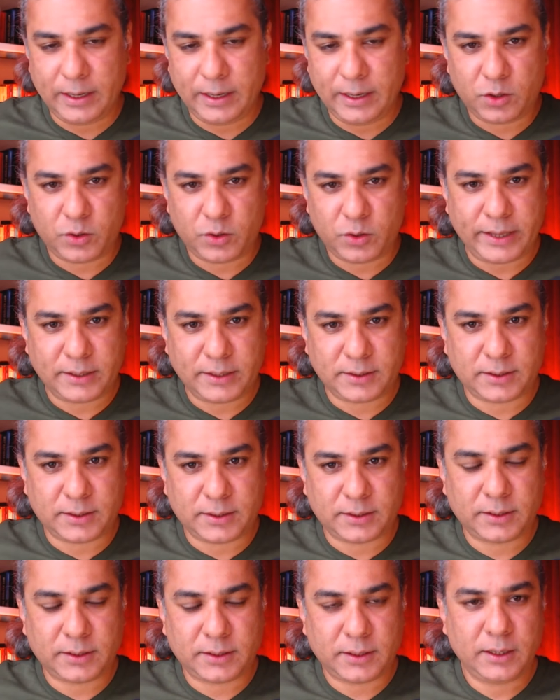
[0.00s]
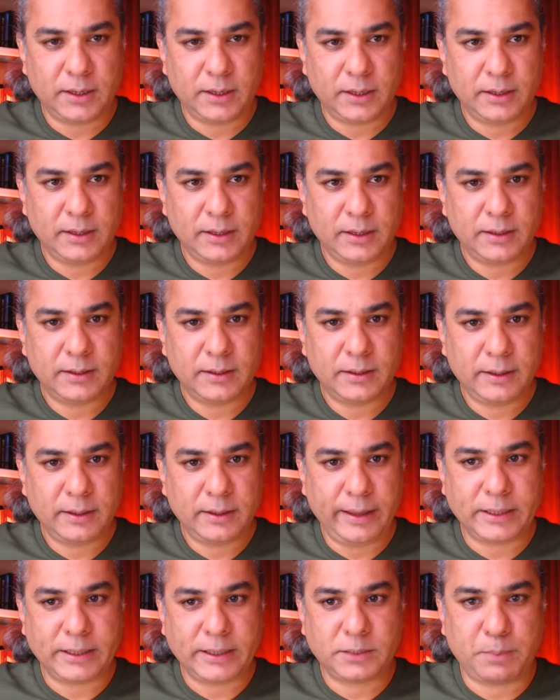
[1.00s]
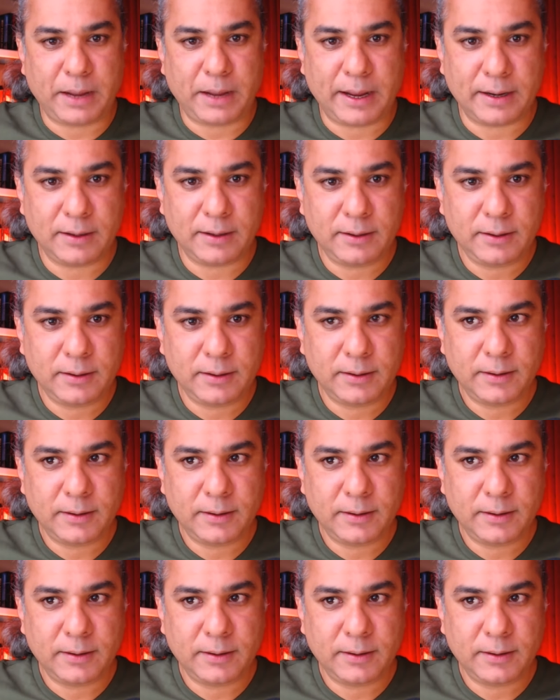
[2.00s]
interests expand,